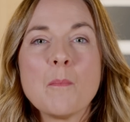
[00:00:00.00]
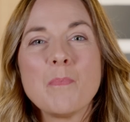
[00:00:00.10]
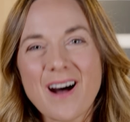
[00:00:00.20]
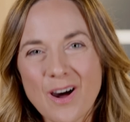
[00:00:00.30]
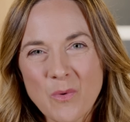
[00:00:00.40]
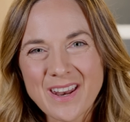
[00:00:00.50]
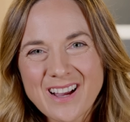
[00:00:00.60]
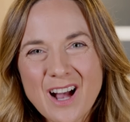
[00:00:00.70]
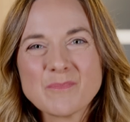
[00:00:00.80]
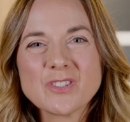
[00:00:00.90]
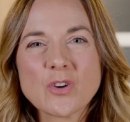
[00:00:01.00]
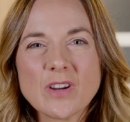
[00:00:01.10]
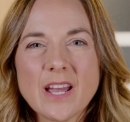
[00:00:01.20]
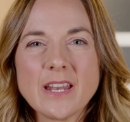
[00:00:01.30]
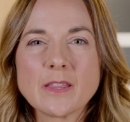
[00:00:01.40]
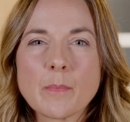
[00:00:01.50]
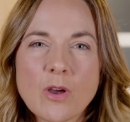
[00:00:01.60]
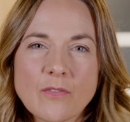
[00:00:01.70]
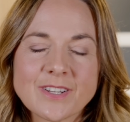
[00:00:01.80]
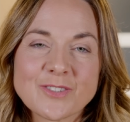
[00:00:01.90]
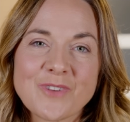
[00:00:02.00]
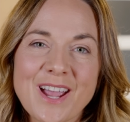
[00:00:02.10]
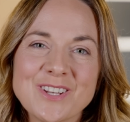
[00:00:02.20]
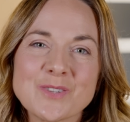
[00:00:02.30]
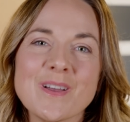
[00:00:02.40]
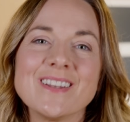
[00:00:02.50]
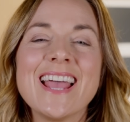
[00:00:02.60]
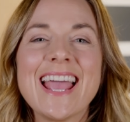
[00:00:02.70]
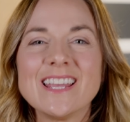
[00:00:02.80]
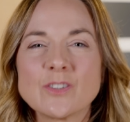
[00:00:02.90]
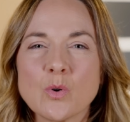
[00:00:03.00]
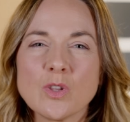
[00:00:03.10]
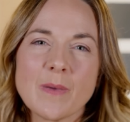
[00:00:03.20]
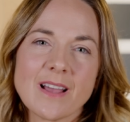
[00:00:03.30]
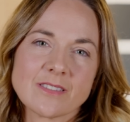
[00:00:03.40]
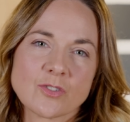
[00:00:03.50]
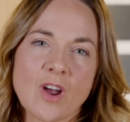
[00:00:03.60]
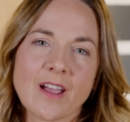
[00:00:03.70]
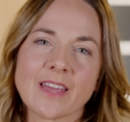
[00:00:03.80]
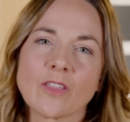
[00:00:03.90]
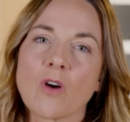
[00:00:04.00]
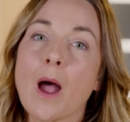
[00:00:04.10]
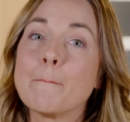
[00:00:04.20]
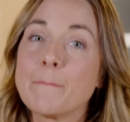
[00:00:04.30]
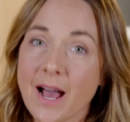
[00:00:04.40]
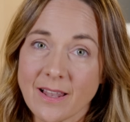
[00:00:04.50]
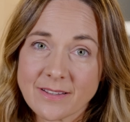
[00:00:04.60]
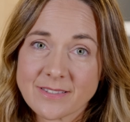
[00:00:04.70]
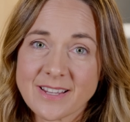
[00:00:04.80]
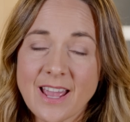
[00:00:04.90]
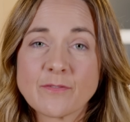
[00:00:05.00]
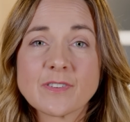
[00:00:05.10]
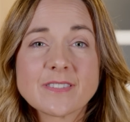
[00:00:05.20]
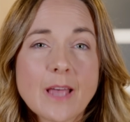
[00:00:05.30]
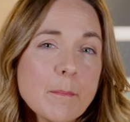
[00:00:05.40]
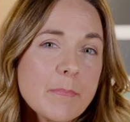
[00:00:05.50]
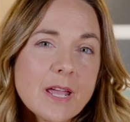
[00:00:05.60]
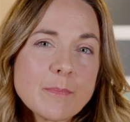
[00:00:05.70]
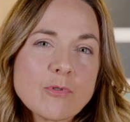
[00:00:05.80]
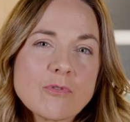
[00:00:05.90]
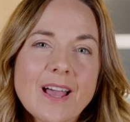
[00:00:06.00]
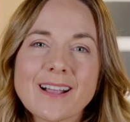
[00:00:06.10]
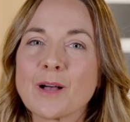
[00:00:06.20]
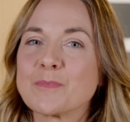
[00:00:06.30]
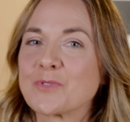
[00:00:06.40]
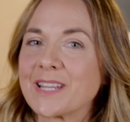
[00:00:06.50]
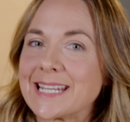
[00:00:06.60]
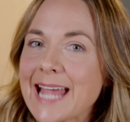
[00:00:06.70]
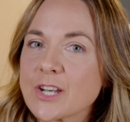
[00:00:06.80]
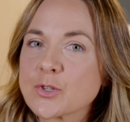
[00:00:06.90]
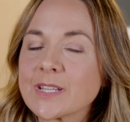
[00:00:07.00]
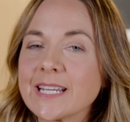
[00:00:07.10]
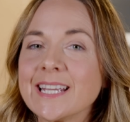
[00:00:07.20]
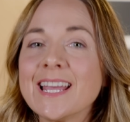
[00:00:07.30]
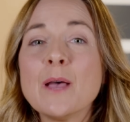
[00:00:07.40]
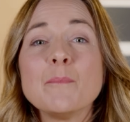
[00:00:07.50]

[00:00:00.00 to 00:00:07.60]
But when it comes to creating the perfect arrangement, it's all about striking the right balance. And for some people, that comes really naturally.